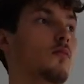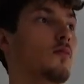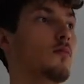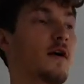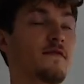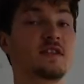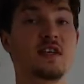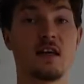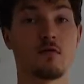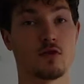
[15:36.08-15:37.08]
my
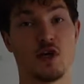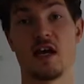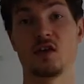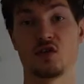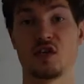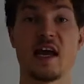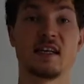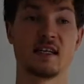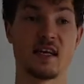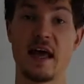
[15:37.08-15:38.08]
physique will change day
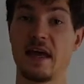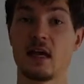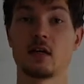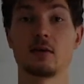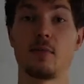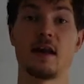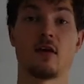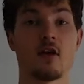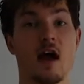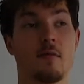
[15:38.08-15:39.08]
to day depending
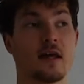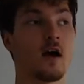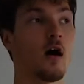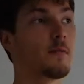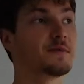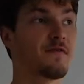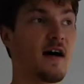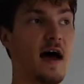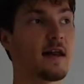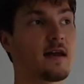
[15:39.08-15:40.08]
on how many carbs I've
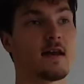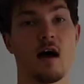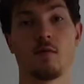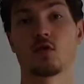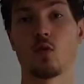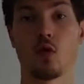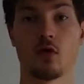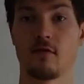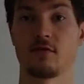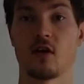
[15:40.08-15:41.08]
had and how much
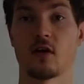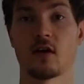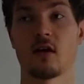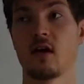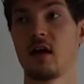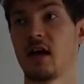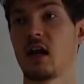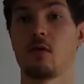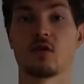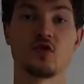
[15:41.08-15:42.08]
water I've drunk,
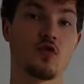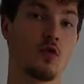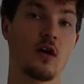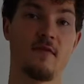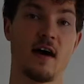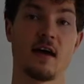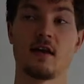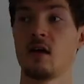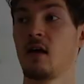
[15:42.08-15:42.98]
how much salt I've had.